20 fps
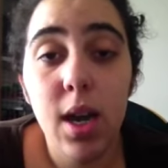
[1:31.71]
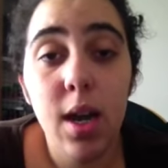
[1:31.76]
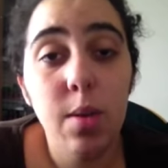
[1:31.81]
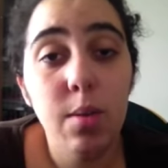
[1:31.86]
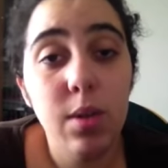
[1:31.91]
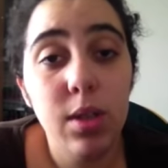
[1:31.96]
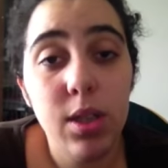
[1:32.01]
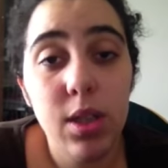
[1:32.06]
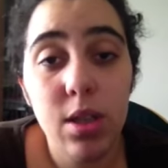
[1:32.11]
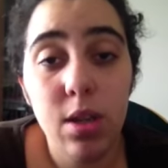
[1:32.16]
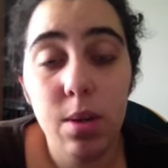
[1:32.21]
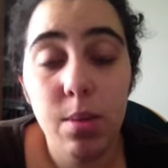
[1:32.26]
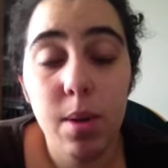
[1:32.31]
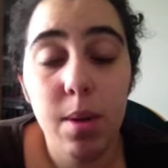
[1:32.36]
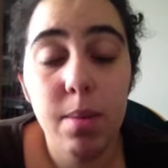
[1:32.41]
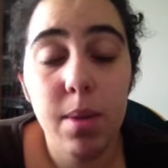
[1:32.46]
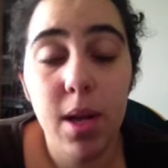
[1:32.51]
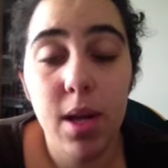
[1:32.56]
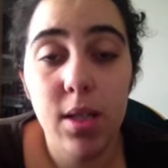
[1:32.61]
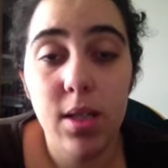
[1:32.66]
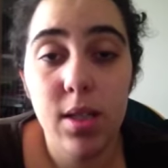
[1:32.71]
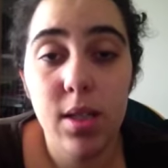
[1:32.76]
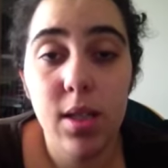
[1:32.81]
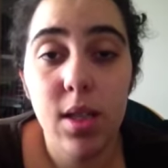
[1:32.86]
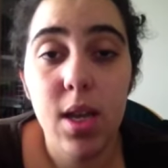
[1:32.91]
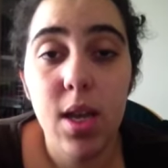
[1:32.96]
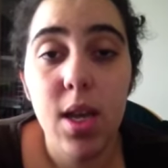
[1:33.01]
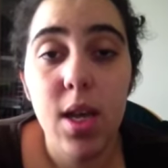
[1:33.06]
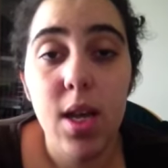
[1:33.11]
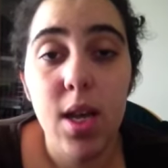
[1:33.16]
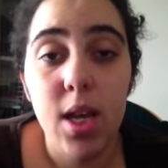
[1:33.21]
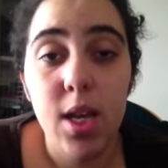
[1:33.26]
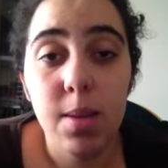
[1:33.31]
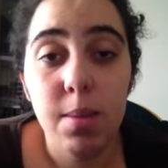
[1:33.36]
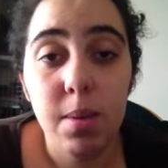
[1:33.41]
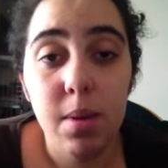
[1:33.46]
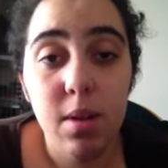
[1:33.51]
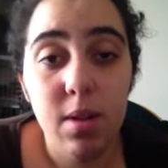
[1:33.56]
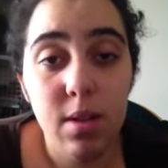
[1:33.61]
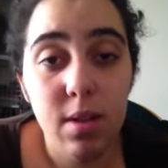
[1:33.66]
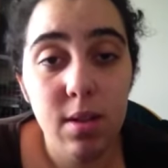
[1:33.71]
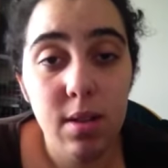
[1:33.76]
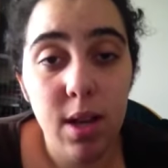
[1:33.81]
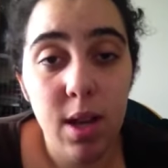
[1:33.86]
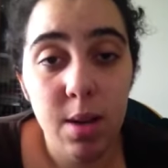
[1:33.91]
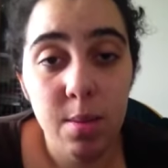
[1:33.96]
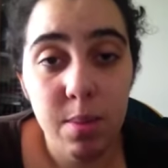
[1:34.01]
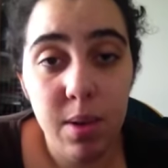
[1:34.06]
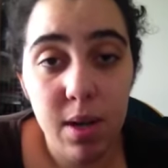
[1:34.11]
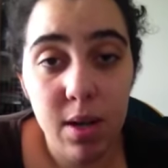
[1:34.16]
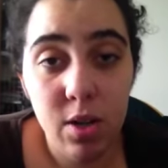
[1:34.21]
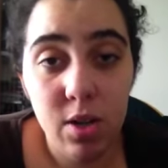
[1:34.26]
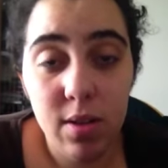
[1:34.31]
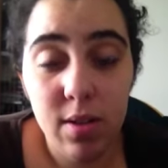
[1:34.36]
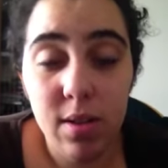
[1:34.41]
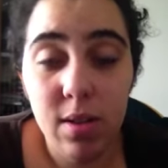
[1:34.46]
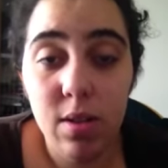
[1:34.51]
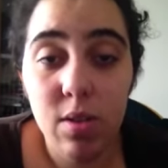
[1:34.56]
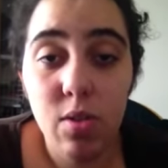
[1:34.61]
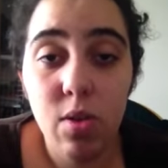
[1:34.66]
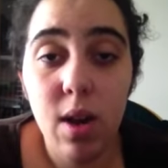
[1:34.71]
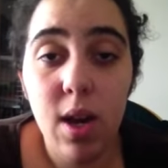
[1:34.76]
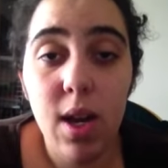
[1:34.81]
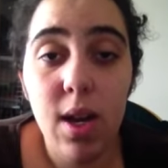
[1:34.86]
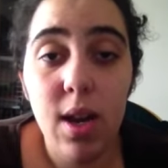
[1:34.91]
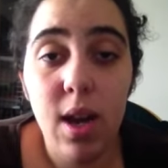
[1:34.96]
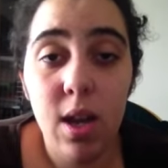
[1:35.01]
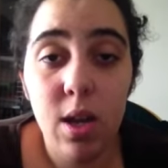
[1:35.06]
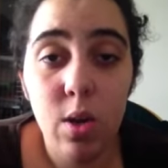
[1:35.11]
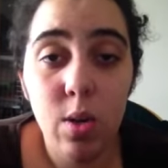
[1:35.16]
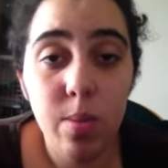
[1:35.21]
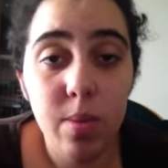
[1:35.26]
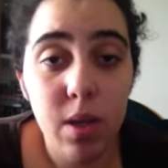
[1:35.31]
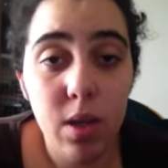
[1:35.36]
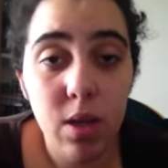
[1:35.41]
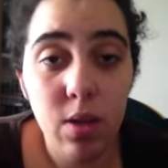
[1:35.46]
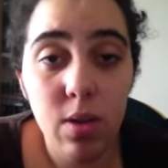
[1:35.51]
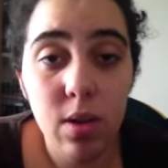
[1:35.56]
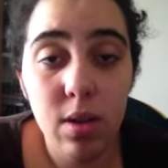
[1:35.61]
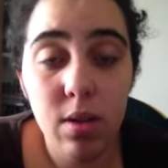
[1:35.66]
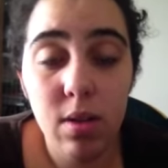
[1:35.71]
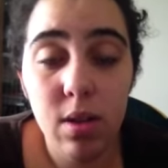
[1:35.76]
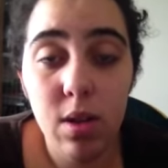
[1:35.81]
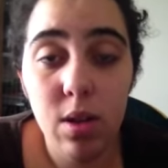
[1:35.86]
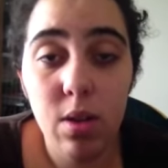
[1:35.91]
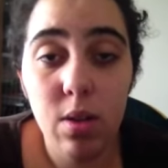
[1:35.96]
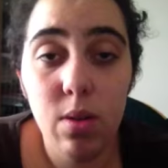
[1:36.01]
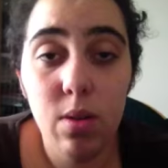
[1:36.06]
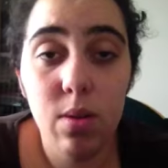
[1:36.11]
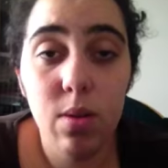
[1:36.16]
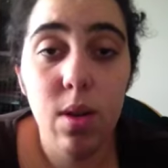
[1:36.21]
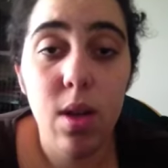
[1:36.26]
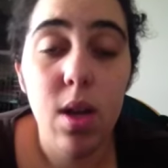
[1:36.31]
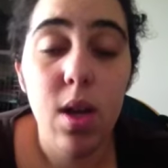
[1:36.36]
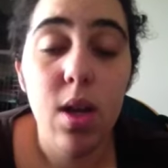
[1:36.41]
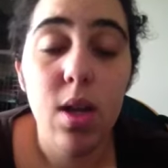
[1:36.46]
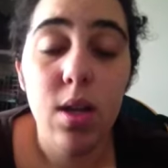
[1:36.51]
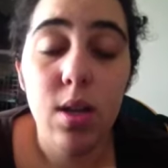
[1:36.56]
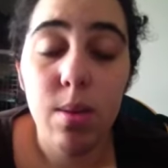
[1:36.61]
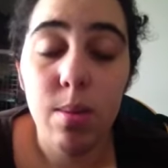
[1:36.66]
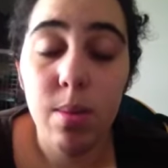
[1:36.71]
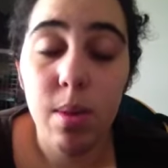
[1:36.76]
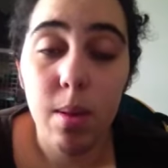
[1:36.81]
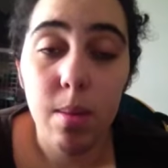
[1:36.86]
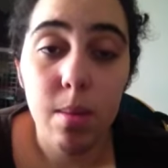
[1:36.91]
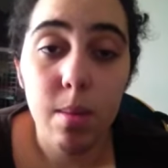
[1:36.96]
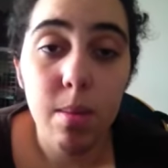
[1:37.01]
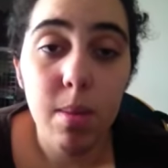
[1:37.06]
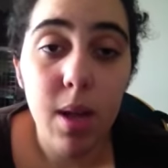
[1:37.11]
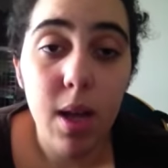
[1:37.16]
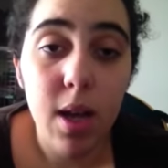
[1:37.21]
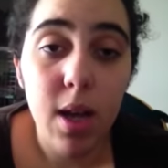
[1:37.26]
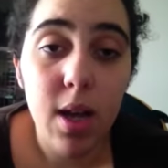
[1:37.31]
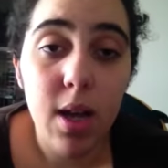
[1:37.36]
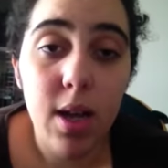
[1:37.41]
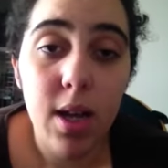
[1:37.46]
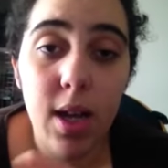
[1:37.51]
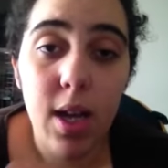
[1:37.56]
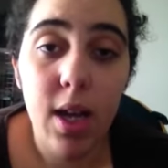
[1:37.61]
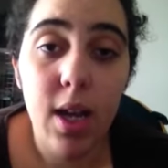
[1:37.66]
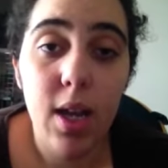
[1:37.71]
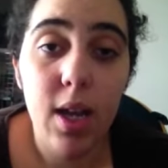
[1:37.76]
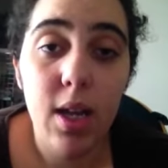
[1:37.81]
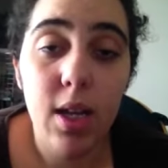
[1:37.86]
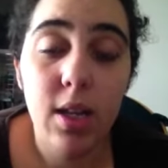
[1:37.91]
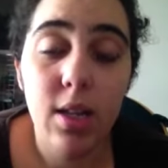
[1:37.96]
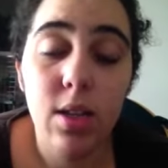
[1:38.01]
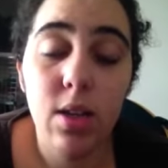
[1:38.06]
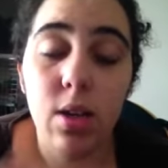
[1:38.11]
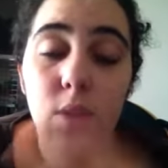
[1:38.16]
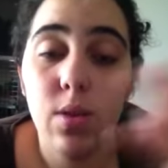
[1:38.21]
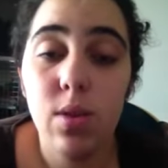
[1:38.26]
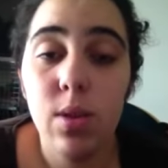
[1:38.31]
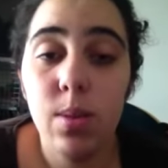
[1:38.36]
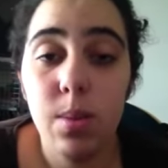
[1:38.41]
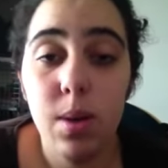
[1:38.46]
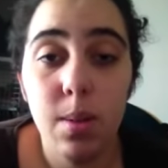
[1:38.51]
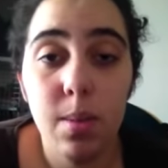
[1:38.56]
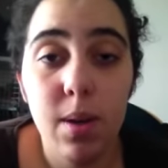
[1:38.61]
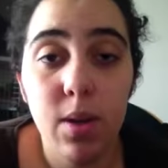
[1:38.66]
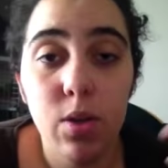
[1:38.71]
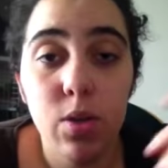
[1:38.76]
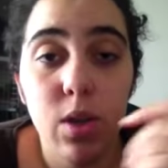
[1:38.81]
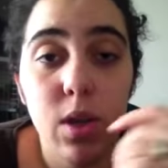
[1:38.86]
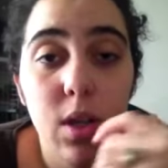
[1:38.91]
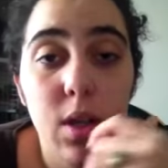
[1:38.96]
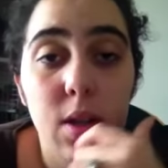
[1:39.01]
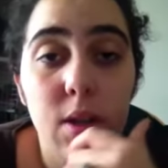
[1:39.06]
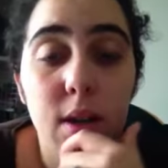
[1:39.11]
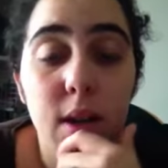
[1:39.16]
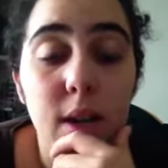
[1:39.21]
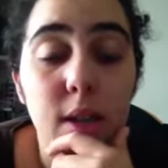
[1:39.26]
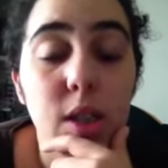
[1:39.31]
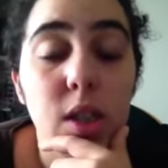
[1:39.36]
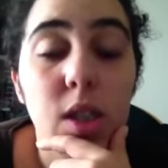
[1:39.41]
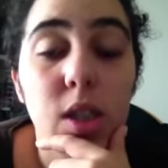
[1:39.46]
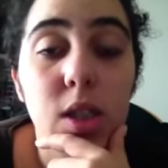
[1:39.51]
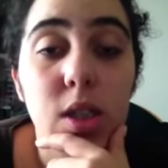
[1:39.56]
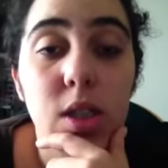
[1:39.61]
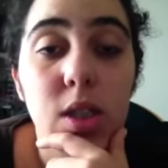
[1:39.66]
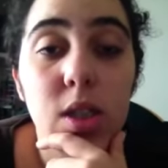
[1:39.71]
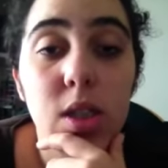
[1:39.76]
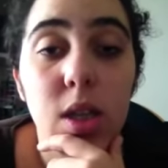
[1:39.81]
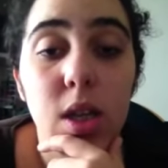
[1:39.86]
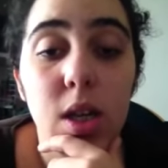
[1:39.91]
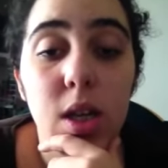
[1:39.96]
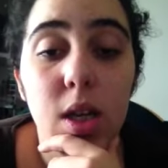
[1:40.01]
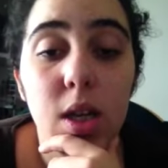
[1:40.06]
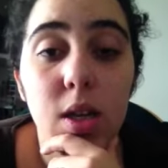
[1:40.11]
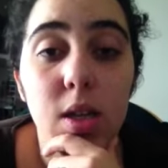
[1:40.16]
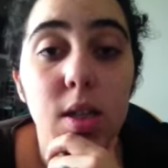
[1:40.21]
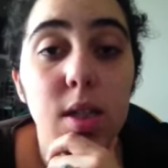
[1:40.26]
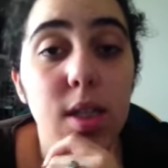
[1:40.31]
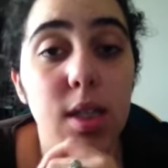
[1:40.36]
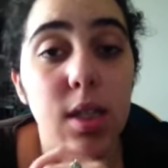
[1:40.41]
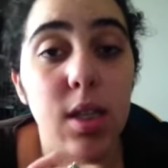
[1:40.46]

I wish that all my past experiences had been just as great. I hope that you continue to blah, blah, blah, and, you know, something about training their cashiers and